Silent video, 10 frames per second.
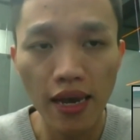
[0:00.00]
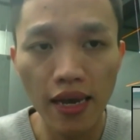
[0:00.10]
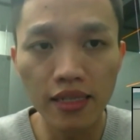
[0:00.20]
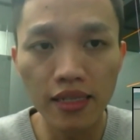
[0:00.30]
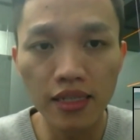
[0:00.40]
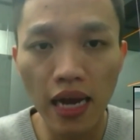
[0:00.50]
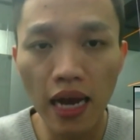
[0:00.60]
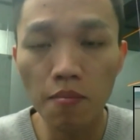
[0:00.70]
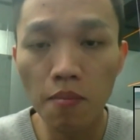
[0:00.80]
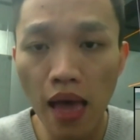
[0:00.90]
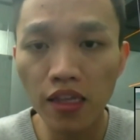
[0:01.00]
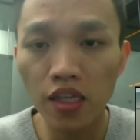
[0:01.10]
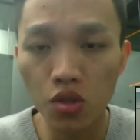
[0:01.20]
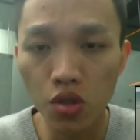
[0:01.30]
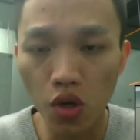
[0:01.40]
And I
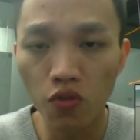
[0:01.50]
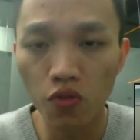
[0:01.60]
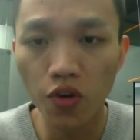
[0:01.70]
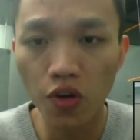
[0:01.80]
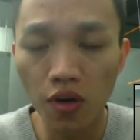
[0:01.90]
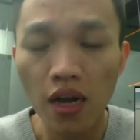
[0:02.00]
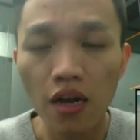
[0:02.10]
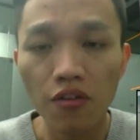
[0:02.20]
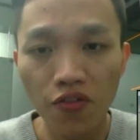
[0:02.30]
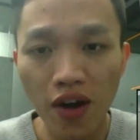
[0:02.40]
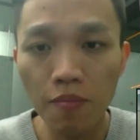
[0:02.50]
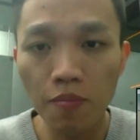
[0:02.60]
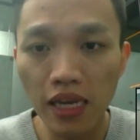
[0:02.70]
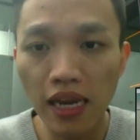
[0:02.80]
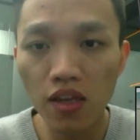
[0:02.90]
managed over $5
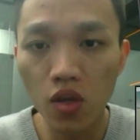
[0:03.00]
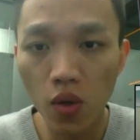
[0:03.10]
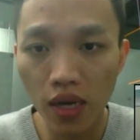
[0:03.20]
billion